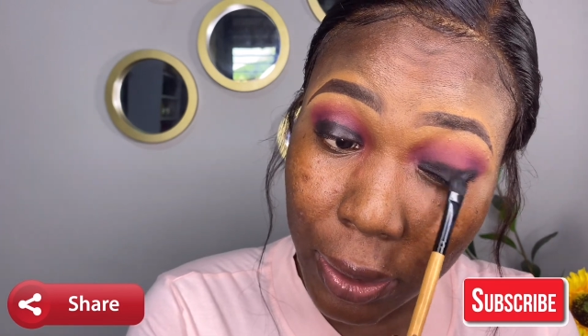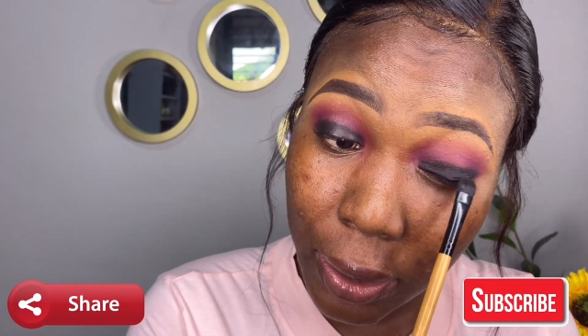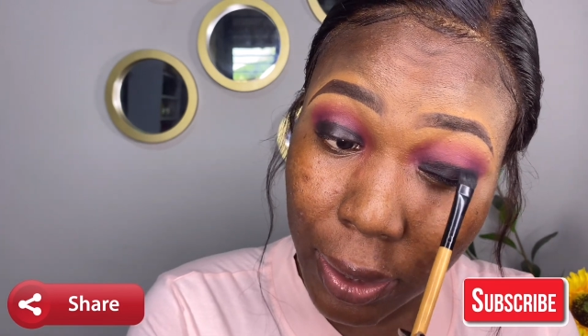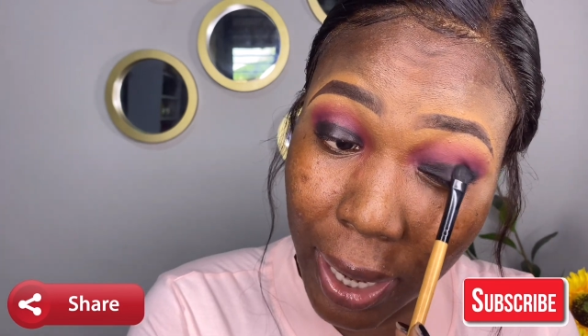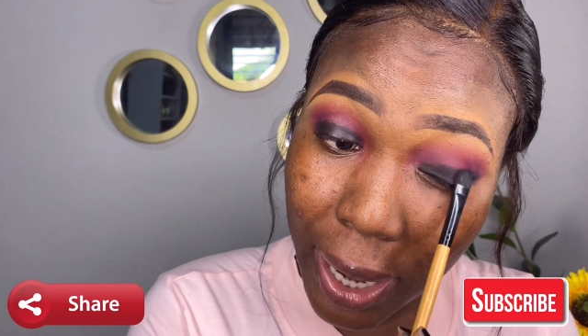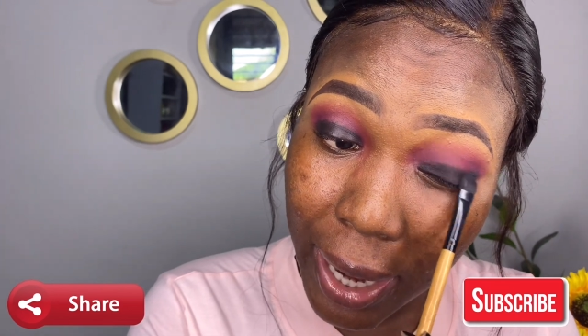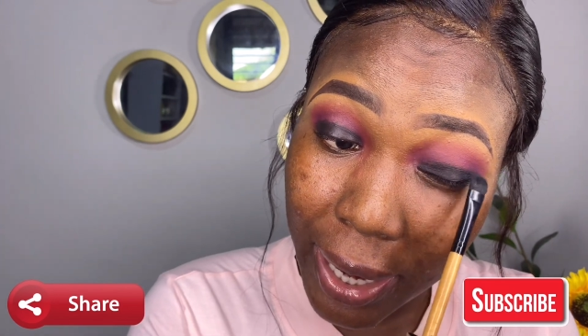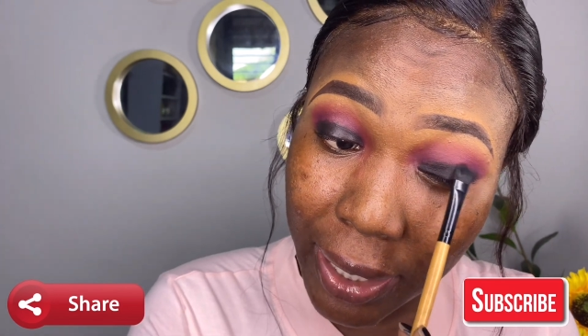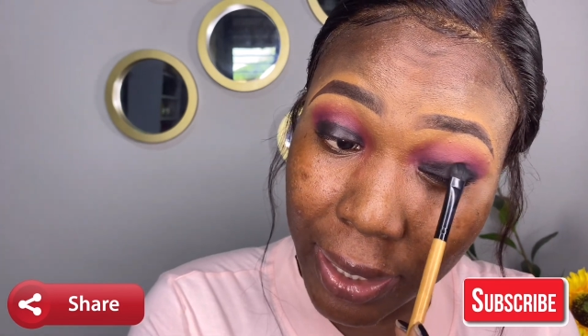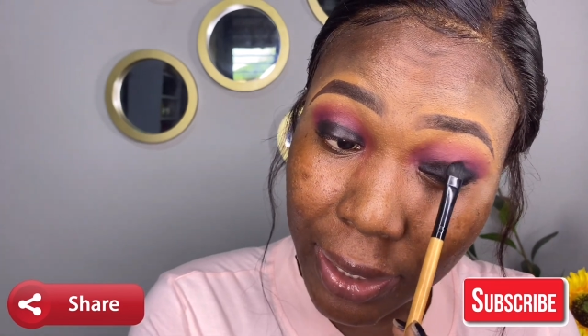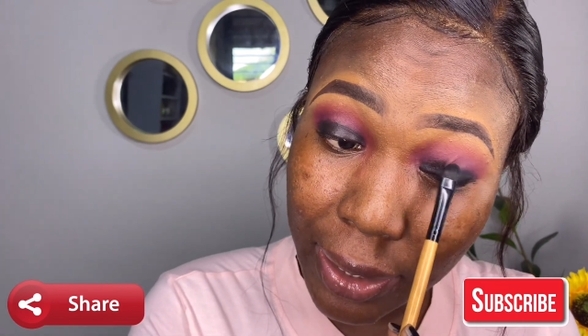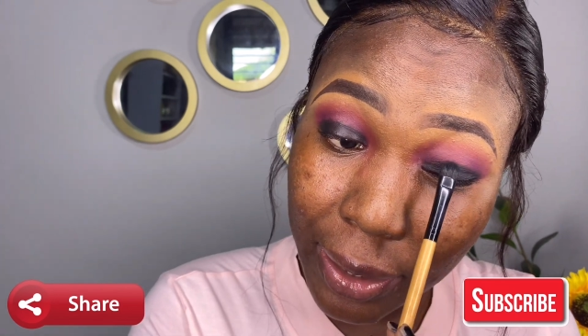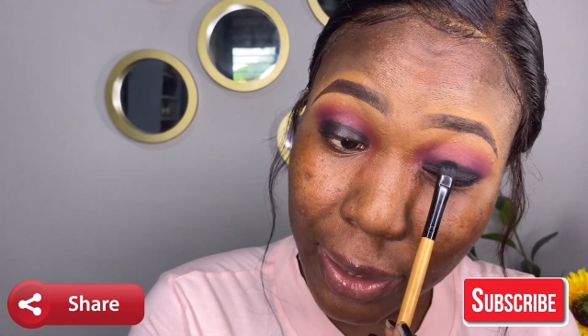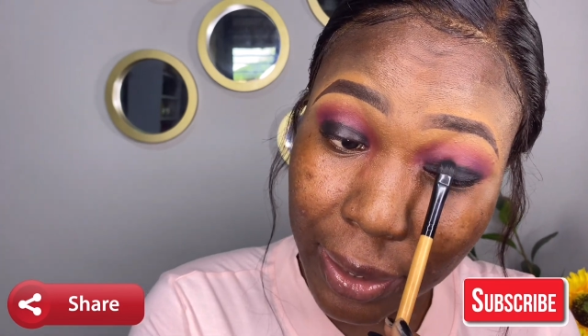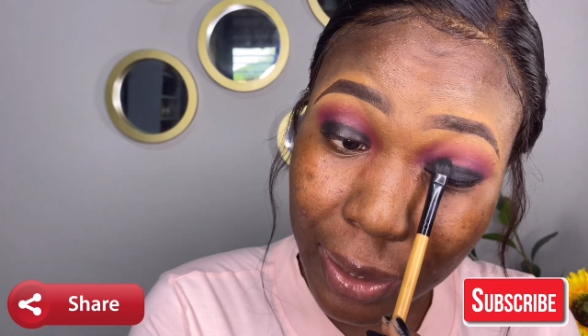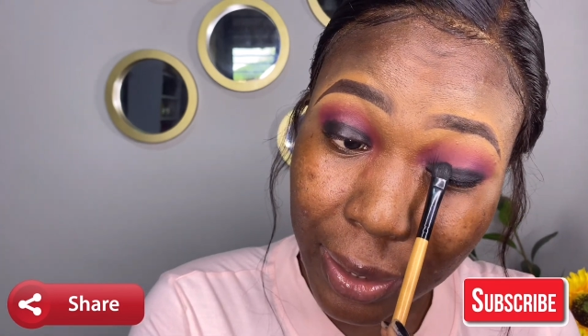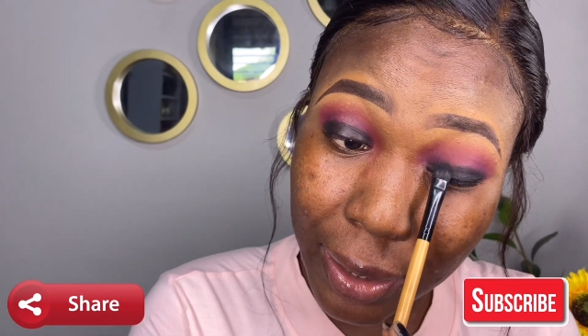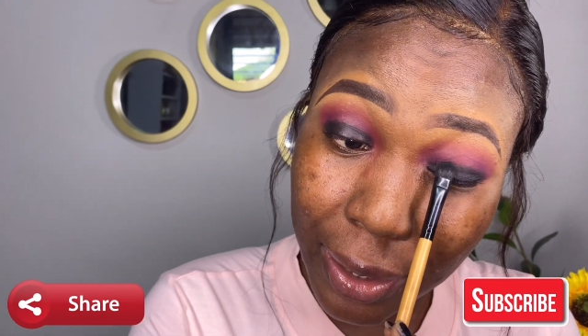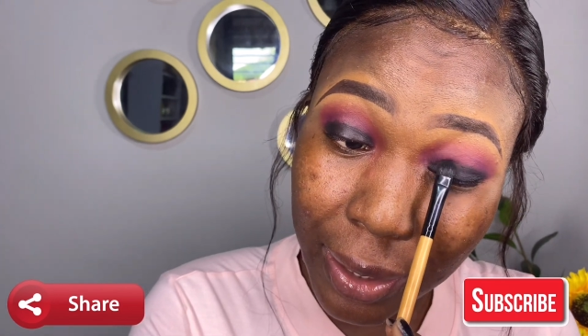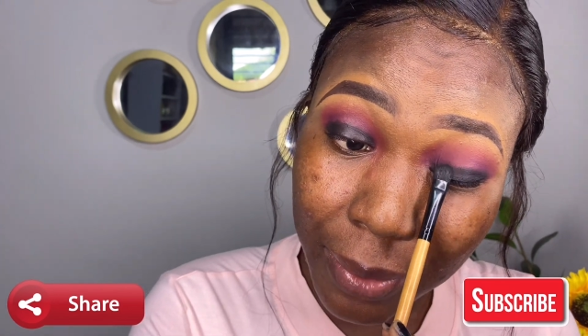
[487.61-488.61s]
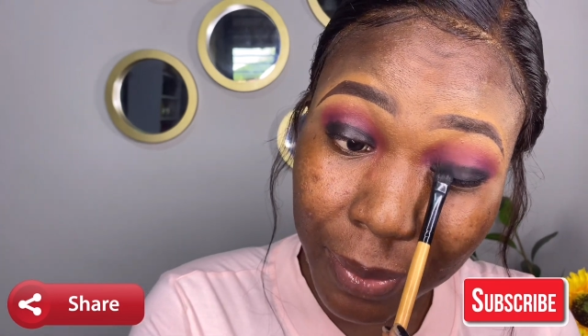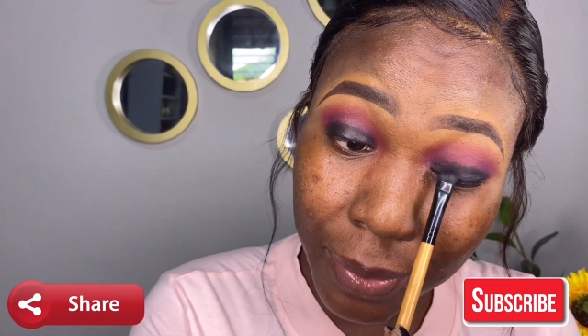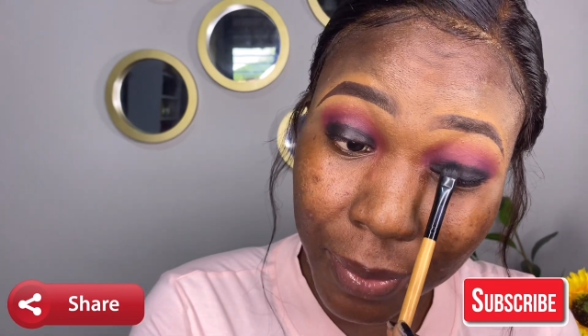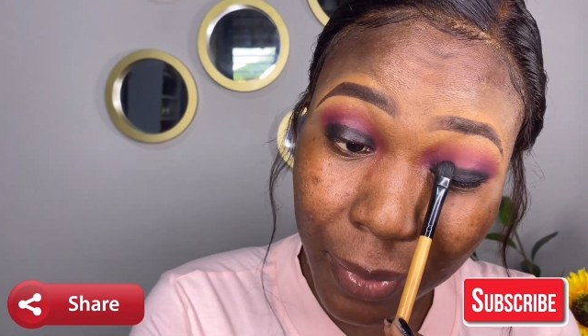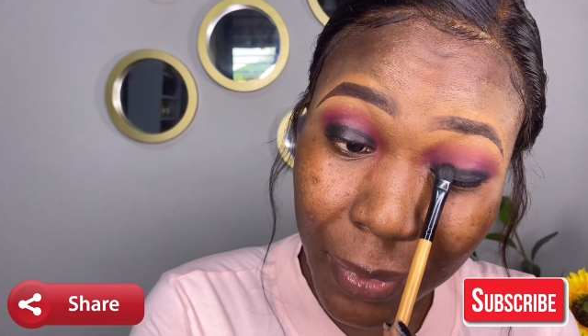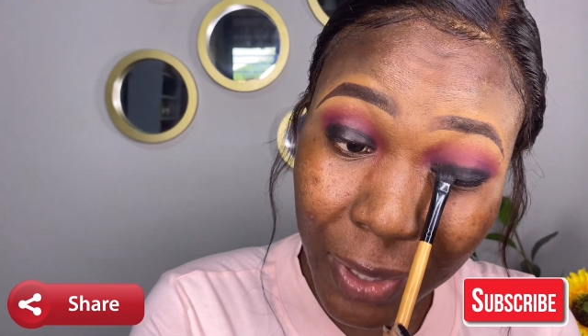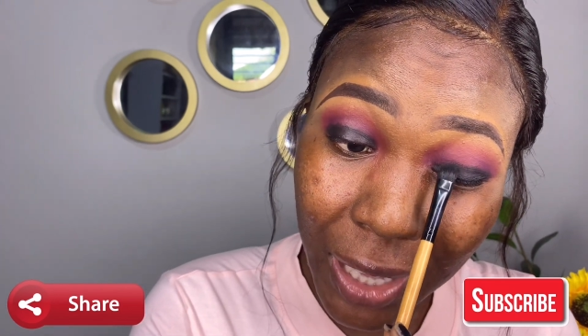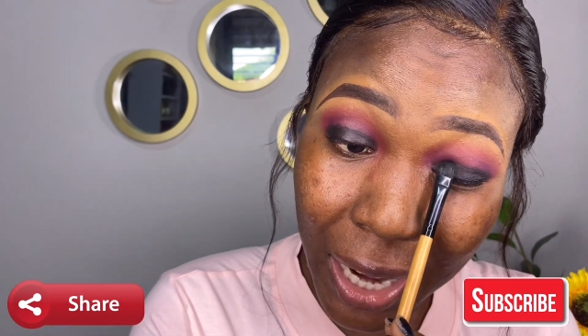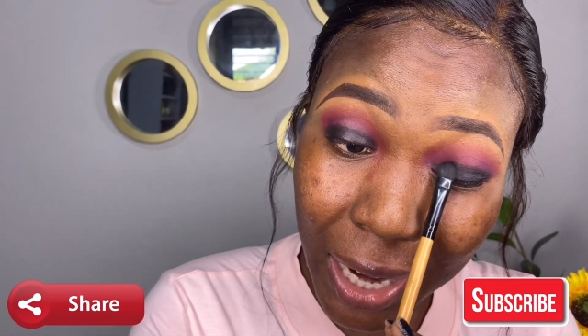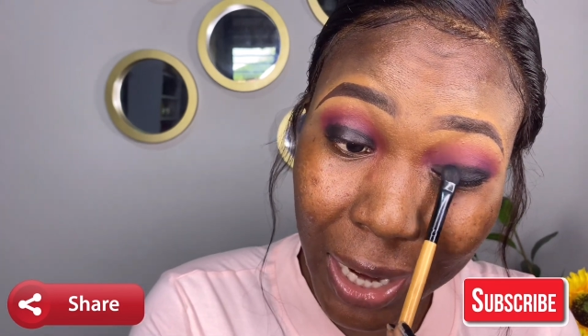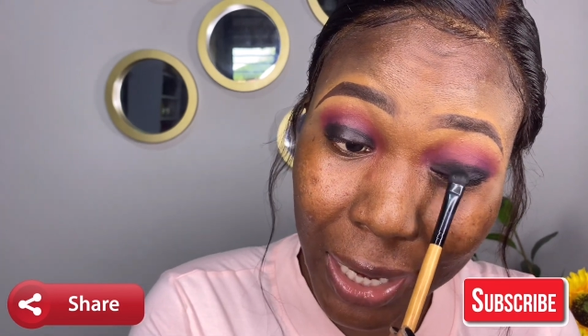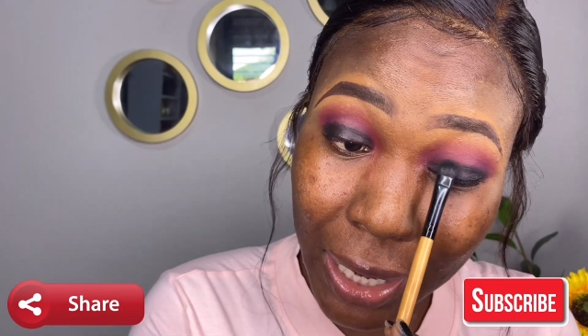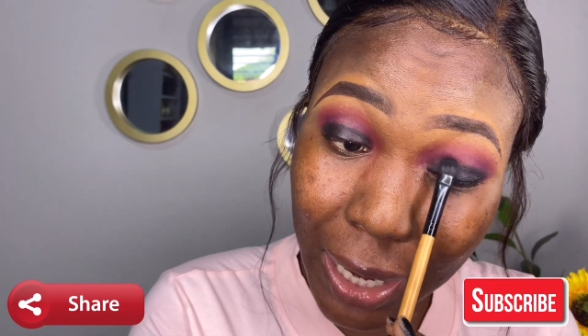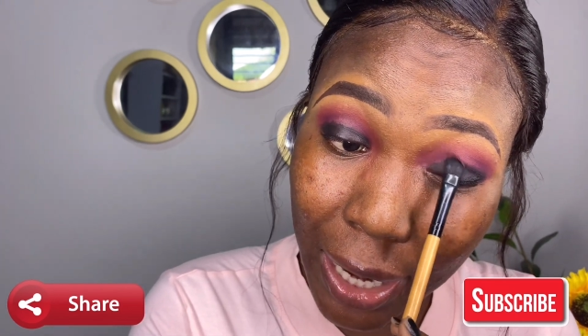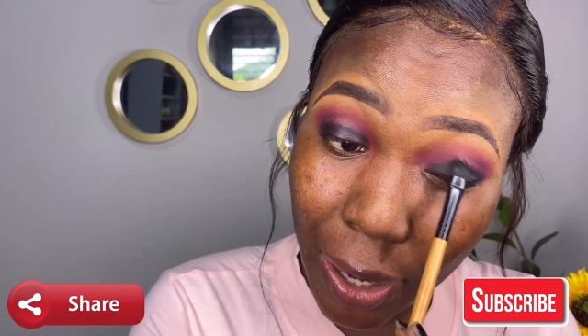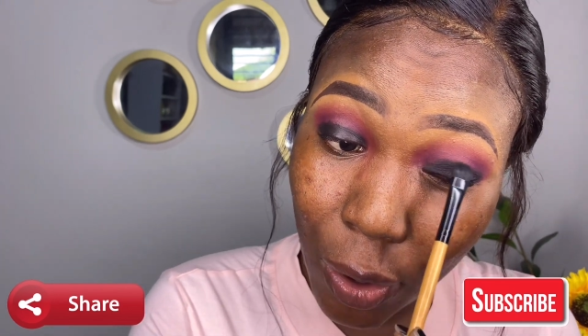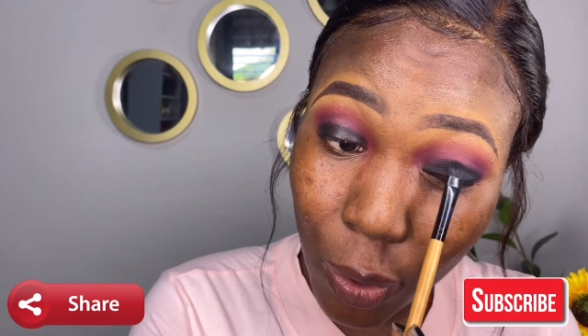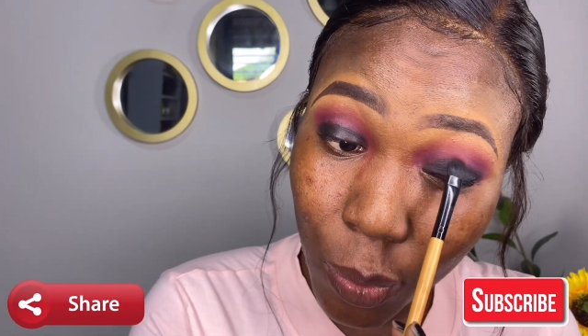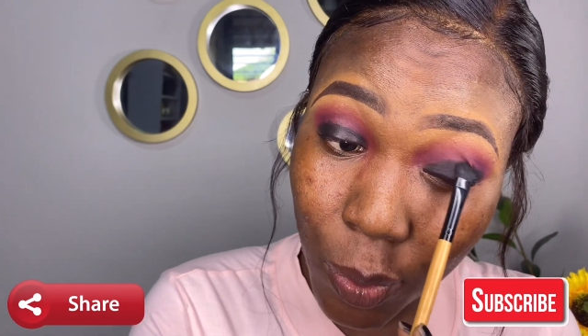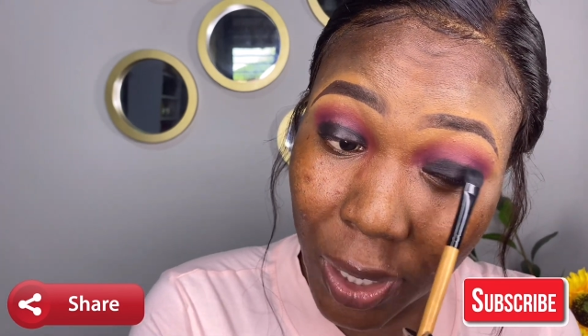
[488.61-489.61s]
eyeliner
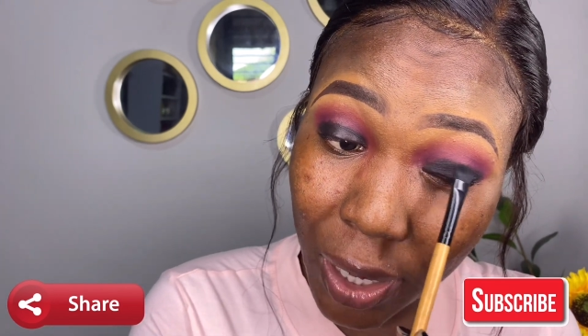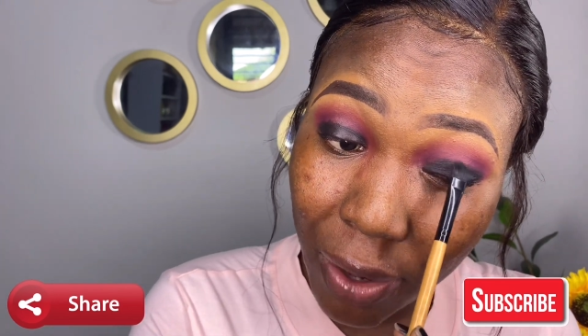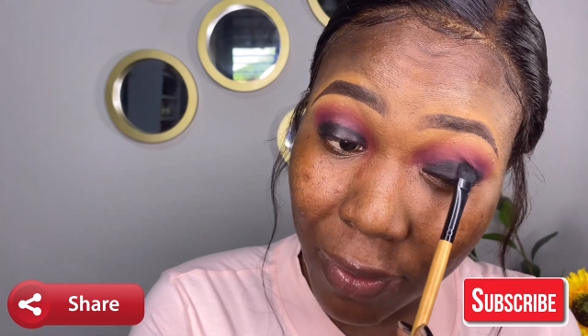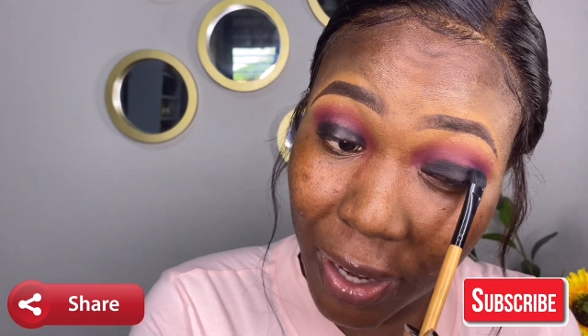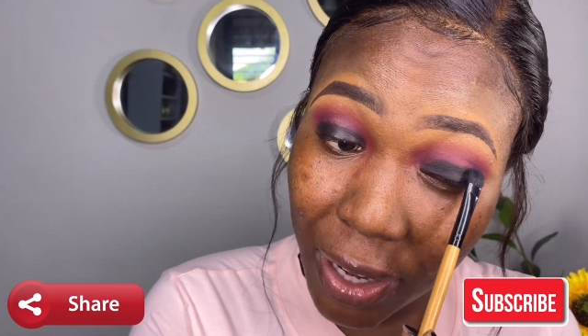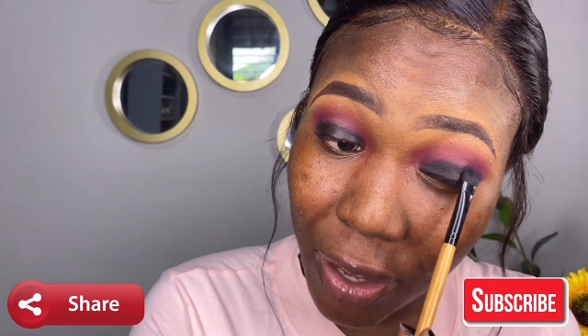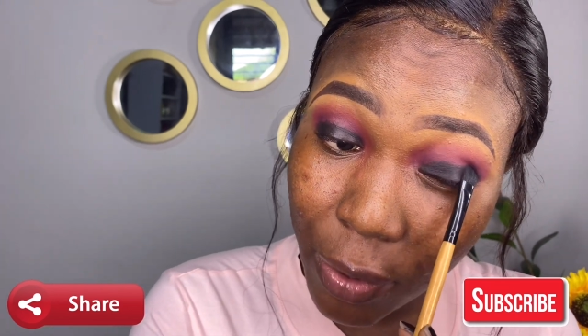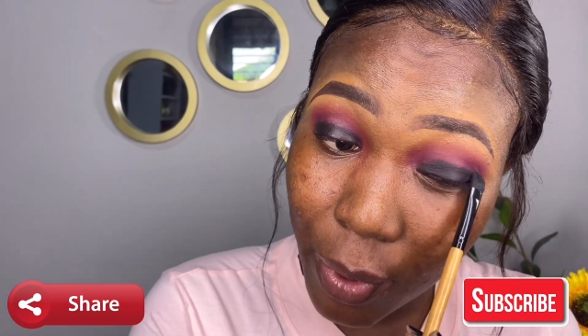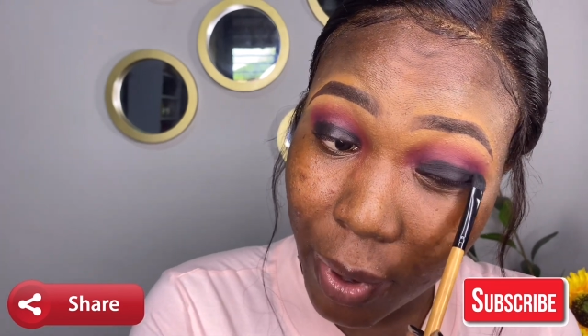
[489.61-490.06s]
or whatever you